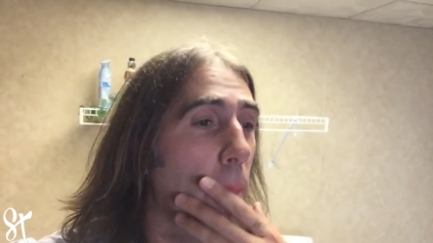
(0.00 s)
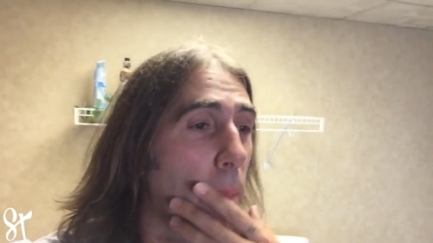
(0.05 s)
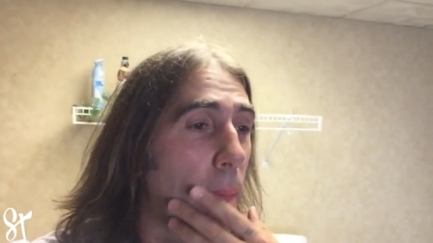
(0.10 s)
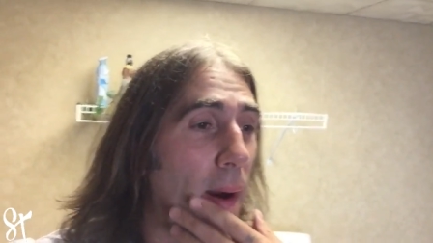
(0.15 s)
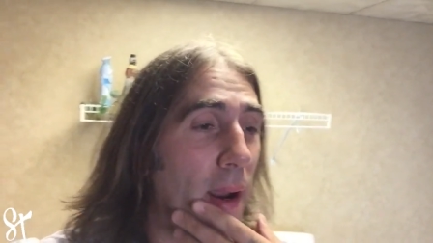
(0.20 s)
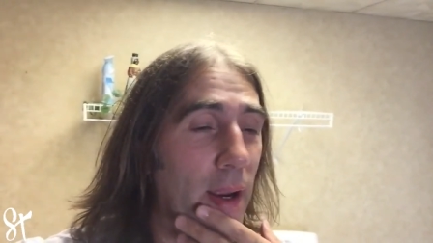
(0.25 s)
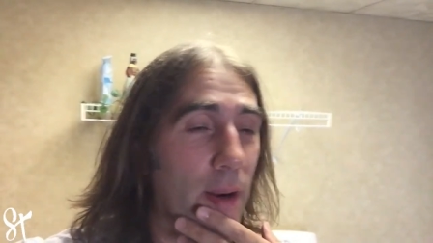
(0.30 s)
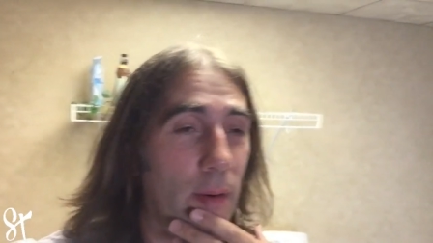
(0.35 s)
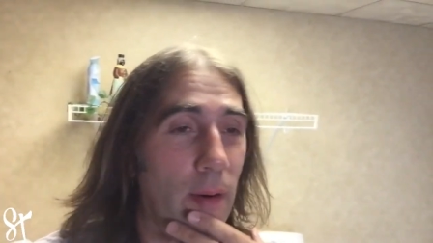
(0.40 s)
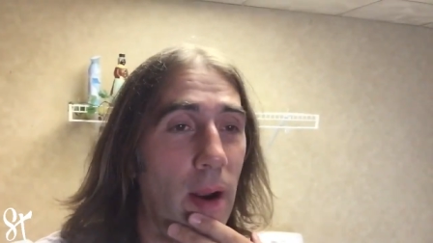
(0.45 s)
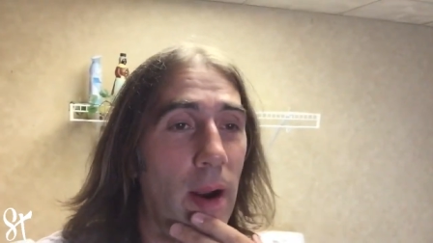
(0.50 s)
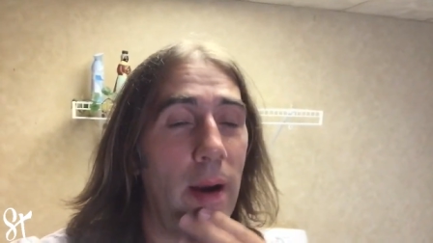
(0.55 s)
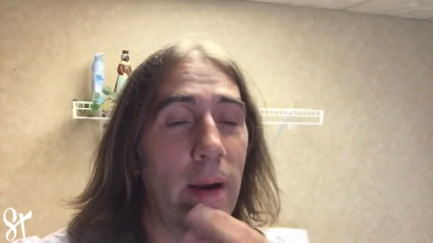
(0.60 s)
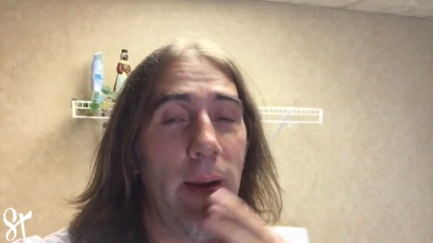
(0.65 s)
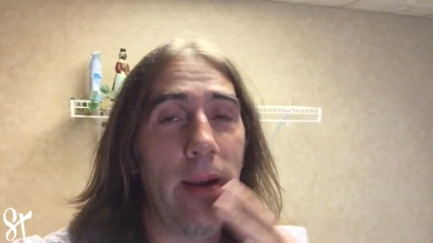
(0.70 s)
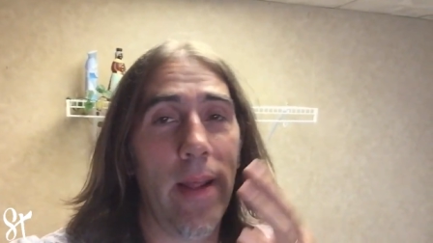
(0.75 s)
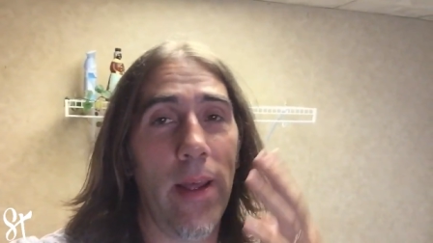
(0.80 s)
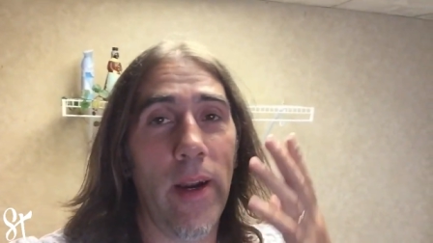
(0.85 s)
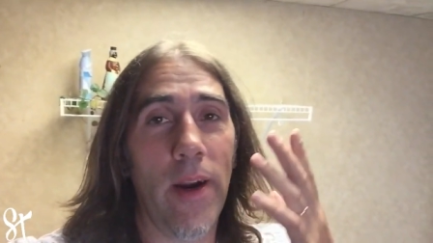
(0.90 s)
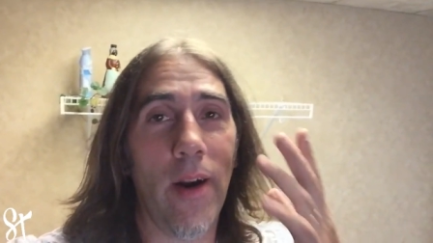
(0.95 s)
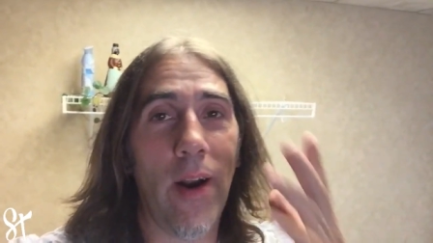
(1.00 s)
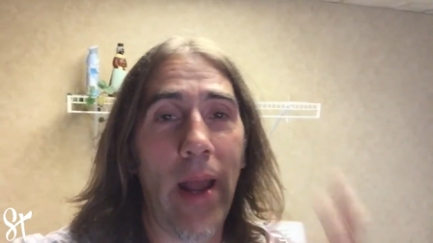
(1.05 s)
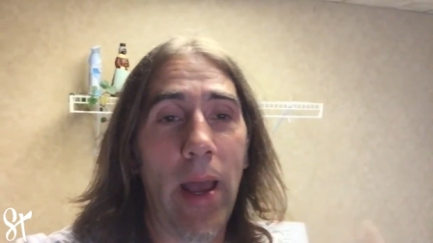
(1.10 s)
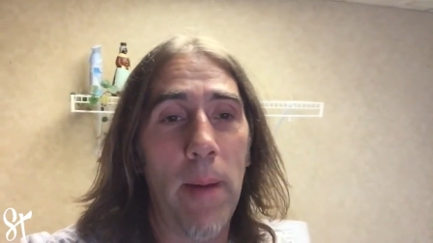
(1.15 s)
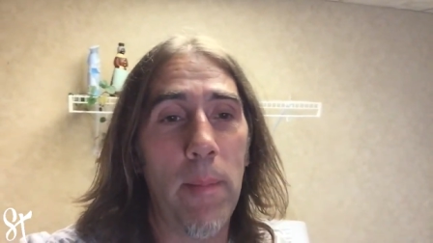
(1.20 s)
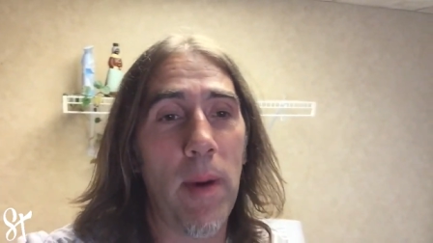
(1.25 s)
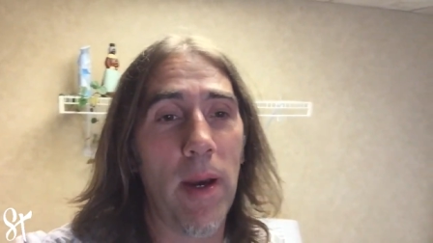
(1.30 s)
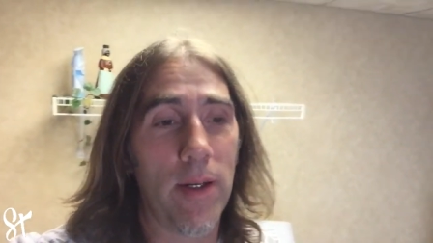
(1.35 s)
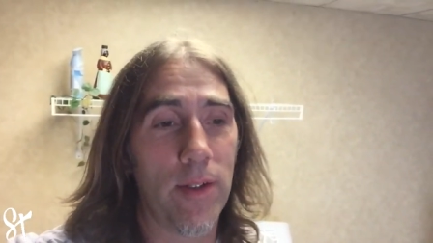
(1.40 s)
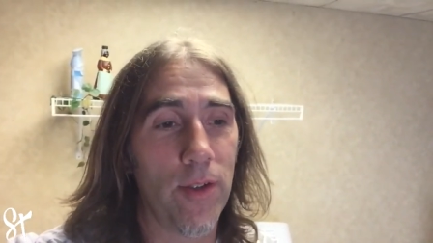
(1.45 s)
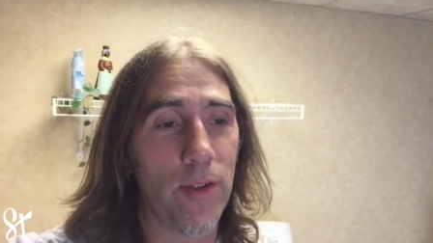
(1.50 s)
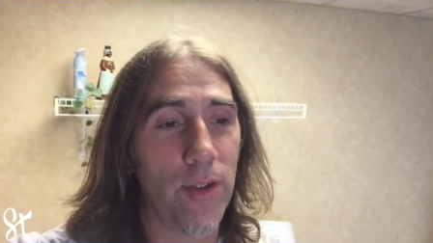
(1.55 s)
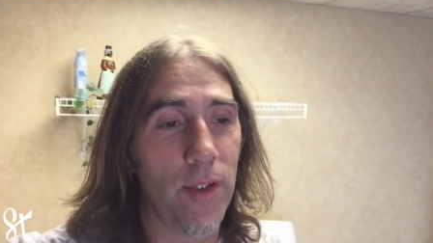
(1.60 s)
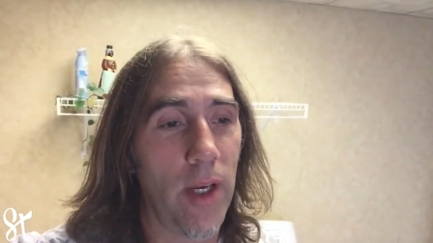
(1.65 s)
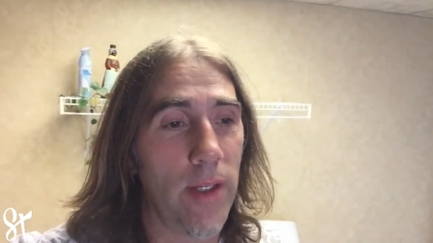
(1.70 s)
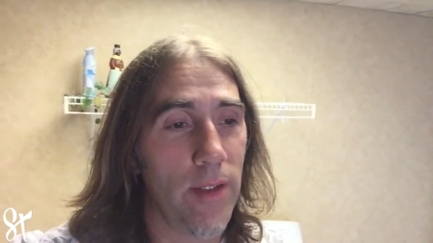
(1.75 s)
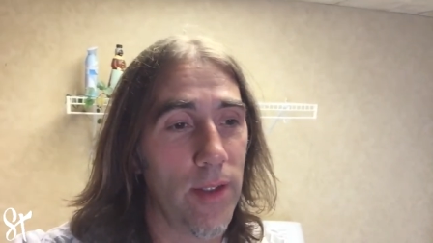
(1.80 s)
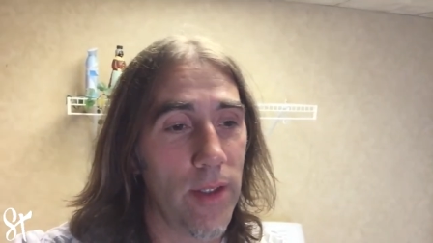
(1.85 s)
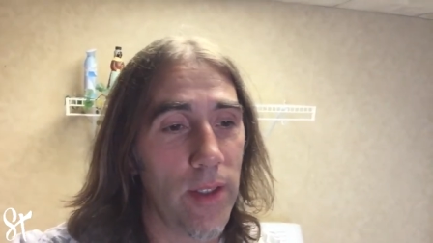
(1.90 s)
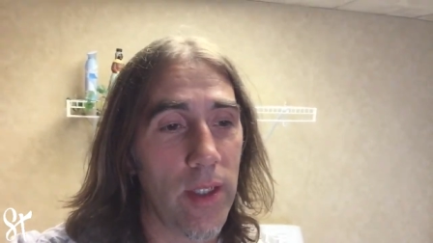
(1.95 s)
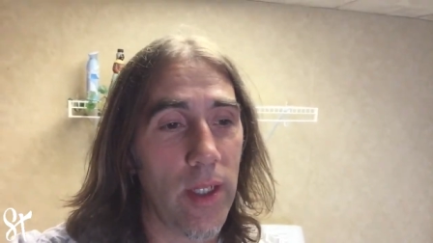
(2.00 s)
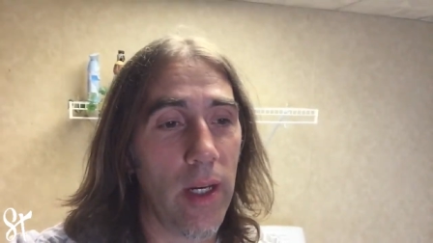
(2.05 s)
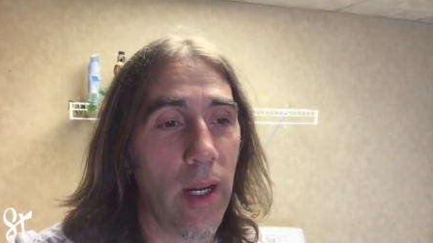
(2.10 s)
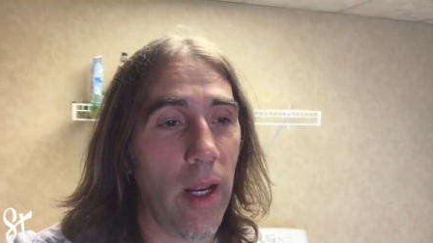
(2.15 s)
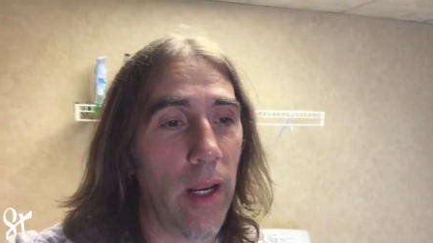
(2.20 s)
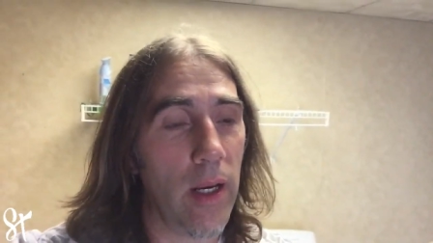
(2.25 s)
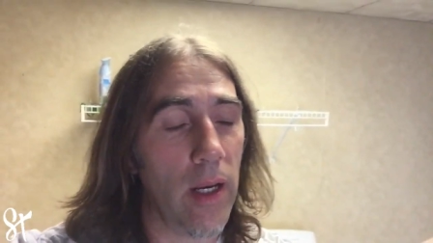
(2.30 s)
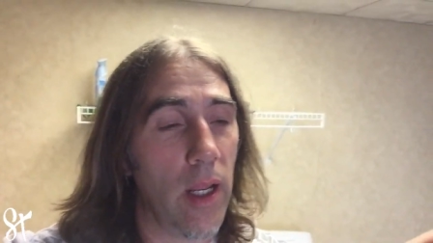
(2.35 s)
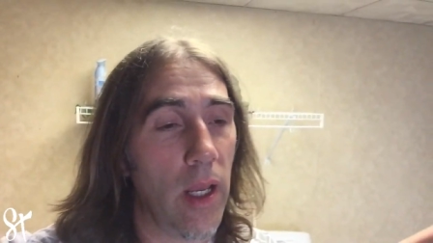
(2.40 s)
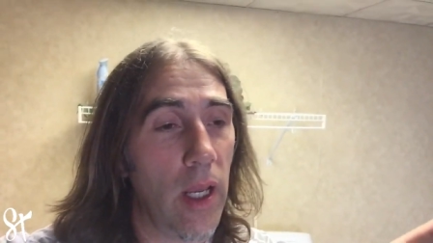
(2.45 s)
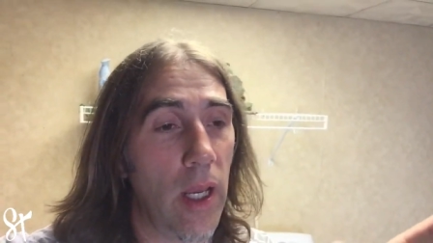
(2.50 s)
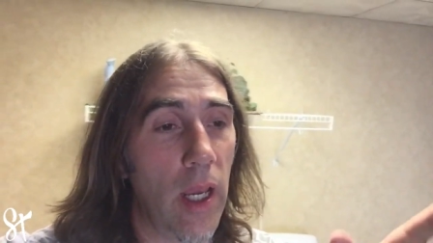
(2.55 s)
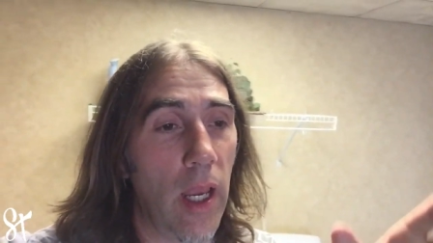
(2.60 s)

bike ride and our ab exercises tonight.